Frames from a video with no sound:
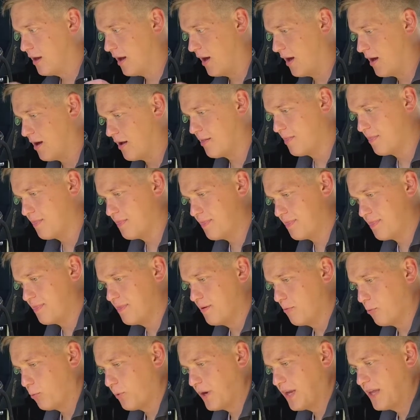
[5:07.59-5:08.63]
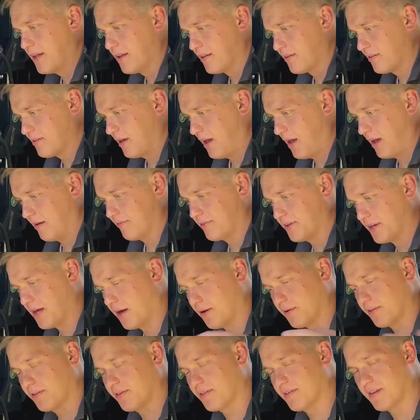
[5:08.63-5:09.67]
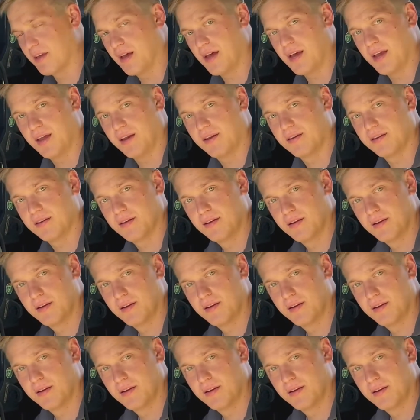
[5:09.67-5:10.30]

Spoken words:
and the wheels have an outside